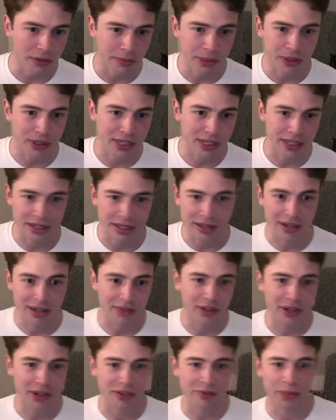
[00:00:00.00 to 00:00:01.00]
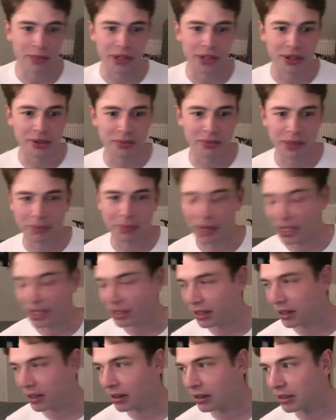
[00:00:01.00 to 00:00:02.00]
because I didn't have enough money on my
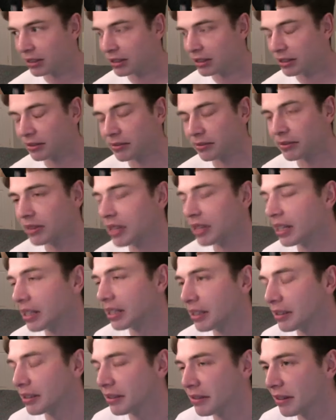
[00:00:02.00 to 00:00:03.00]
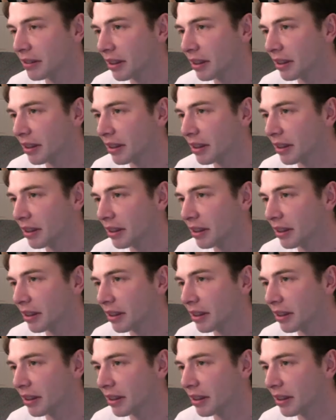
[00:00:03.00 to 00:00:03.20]
bank card and